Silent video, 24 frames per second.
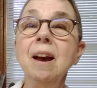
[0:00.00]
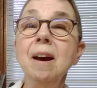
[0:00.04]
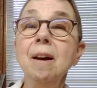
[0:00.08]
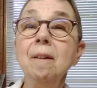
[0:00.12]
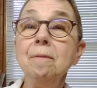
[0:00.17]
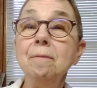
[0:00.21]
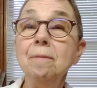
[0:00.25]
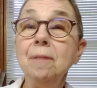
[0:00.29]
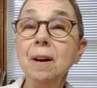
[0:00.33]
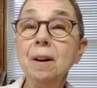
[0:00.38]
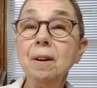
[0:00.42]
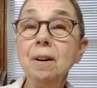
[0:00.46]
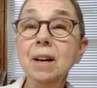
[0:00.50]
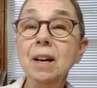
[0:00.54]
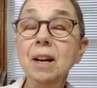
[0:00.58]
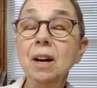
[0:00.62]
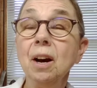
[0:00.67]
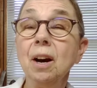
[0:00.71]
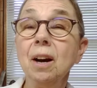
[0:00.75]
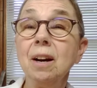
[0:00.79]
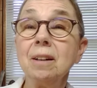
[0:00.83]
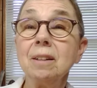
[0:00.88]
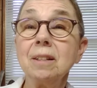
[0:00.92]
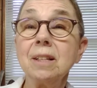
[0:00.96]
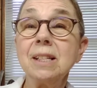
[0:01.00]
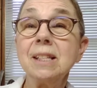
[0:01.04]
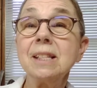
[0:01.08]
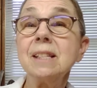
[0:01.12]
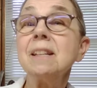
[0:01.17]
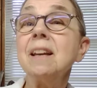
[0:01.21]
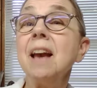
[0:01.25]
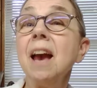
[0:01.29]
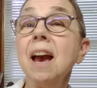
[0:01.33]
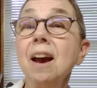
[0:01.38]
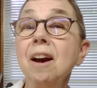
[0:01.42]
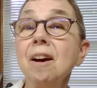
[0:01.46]
very
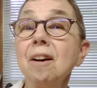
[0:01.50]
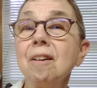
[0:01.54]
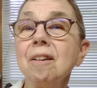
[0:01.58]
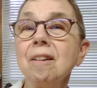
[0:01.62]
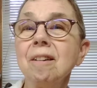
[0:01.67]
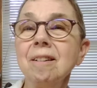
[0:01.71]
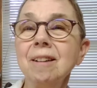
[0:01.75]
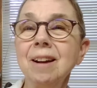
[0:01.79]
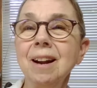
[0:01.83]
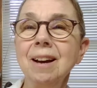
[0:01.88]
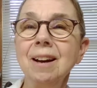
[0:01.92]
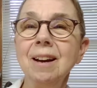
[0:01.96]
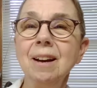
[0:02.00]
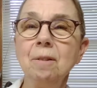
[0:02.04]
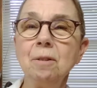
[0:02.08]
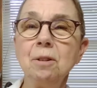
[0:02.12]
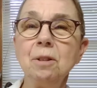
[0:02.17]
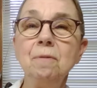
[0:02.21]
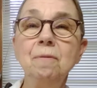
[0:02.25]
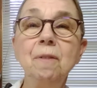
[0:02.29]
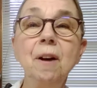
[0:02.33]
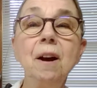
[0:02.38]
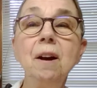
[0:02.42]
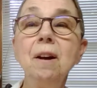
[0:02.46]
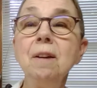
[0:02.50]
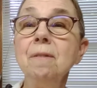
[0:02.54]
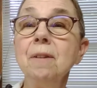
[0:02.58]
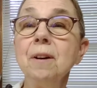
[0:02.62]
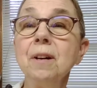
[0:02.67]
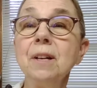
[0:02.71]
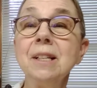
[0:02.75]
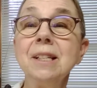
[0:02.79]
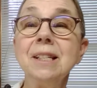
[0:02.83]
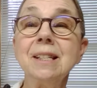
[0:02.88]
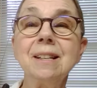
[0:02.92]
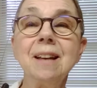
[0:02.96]
scared. I was very,
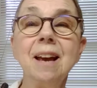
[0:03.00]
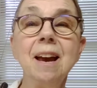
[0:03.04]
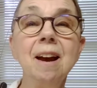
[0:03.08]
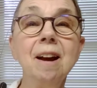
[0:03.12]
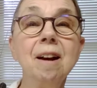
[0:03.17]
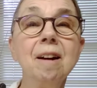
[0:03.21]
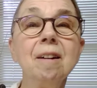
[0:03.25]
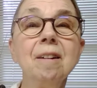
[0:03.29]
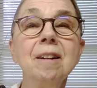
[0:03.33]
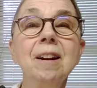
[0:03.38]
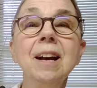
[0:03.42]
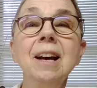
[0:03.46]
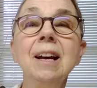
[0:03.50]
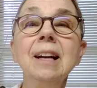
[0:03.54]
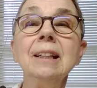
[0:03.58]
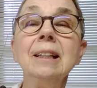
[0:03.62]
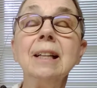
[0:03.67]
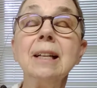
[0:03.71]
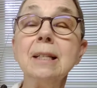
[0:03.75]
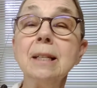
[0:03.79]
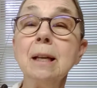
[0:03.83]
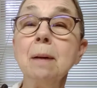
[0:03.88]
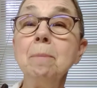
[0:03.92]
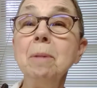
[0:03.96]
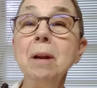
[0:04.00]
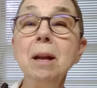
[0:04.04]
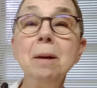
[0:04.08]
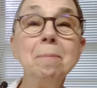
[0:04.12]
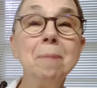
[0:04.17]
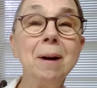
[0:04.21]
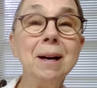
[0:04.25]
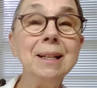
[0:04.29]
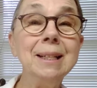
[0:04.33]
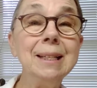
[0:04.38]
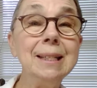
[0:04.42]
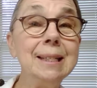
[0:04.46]
very scared that somebody
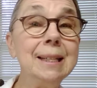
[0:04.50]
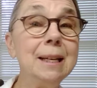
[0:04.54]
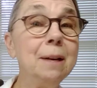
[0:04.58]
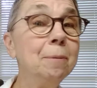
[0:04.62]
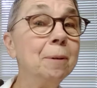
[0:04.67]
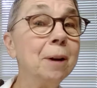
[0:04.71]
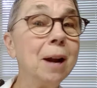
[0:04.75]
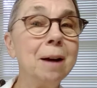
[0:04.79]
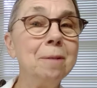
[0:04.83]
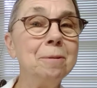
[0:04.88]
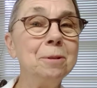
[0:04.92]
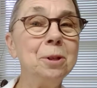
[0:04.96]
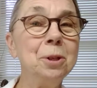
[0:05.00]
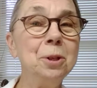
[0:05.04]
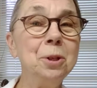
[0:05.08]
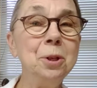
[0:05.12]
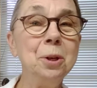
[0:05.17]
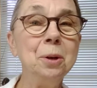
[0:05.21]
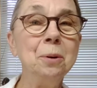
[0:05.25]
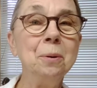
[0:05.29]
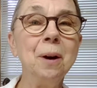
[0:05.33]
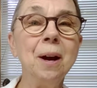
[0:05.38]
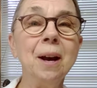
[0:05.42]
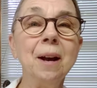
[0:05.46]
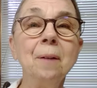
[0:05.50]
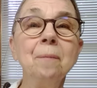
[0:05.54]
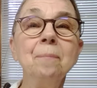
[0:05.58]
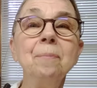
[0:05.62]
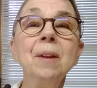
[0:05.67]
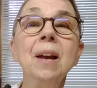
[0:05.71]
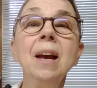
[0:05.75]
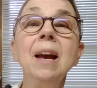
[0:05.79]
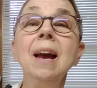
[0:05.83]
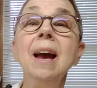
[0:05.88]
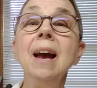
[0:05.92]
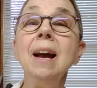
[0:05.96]
might see what I was doing
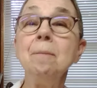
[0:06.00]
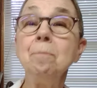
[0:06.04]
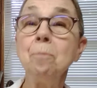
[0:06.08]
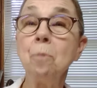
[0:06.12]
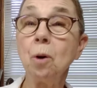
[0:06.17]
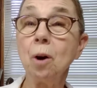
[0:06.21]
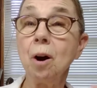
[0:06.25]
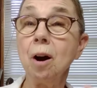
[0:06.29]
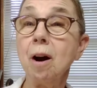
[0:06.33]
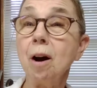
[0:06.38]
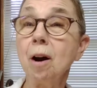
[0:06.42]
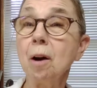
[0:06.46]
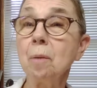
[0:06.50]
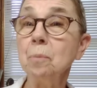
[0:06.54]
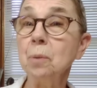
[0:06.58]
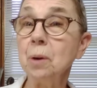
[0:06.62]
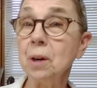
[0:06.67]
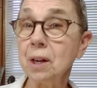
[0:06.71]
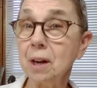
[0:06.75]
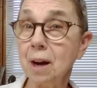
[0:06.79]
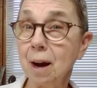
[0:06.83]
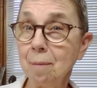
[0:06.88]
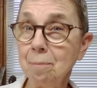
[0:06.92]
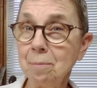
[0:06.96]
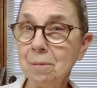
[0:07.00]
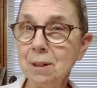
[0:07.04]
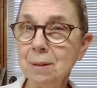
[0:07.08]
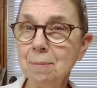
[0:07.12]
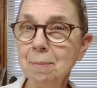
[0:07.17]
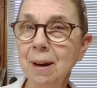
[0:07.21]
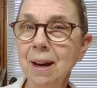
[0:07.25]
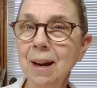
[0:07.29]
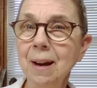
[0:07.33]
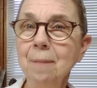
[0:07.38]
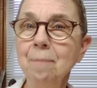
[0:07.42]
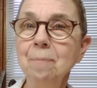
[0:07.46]
and more harm would come to
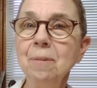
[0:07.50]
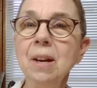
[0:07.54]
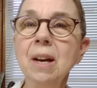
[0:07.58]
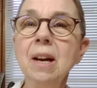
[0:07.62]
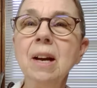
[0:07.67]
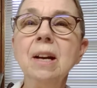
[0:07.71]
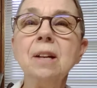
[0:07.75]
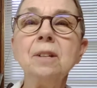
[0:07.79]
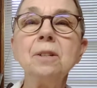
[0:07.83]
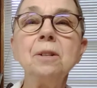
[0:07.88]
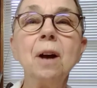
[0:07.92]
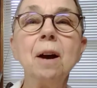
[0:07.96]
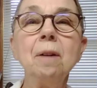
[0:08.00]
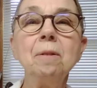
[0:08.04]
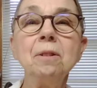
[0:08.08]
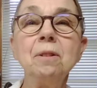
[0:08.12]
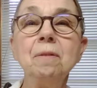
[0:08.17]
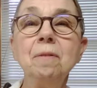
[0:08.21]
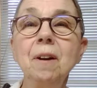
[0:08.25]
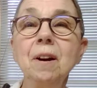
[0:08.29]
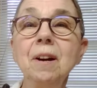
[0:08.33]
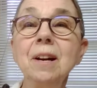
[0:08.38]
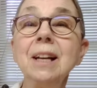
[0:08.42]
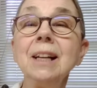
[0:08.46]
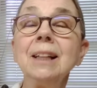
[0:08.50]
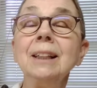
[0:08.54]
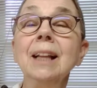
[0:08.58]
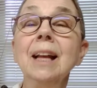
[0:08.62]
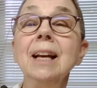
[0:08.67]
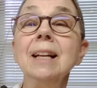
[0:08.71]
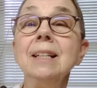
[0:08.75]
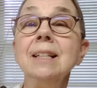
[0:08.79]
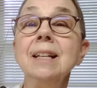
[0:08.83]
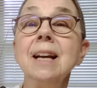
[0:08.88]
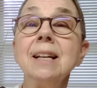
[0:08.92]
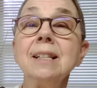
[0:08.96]
me. So I was very
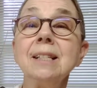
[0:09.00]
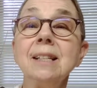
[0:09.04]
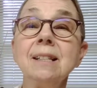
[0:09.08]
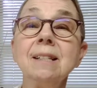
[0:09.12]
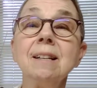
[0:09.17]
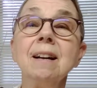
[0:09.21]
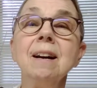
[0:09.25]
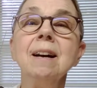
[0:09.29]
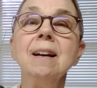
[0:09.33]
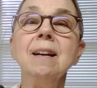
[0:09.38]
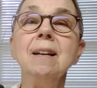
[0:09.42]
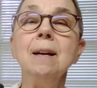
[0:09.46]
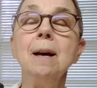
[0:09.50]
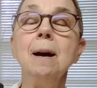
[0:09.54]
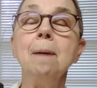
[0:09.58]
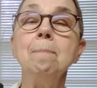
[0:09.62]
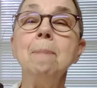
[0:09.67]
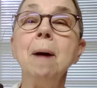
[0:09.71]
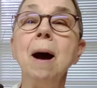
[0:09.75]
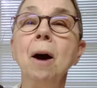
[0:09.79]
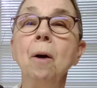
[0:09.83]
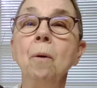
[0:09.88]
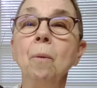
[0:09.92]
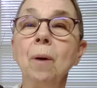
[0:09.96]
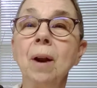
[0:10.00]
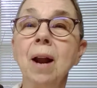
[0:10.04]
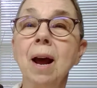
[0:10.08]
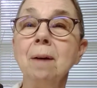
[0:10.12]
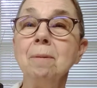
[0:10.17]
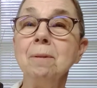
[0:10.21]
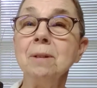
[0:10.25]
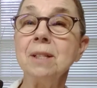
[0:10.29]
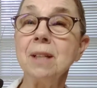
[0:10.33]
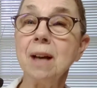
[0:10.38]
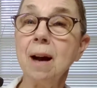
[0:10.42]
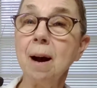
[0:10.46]
clandestine about what I
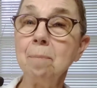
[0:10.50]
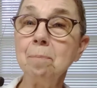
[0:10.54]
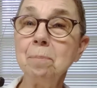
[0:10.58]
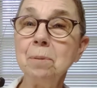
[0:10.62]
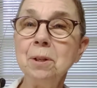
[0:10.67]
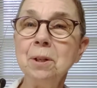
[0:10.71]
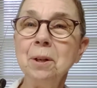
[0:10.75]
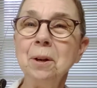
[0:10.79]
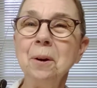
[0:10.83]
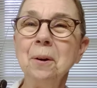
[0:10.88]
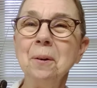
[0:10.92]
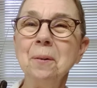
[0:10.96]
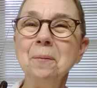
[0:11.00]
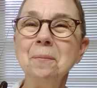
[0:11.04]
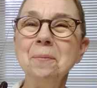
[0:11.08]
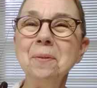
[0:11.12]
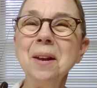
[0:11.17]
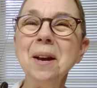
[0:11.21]
was up to.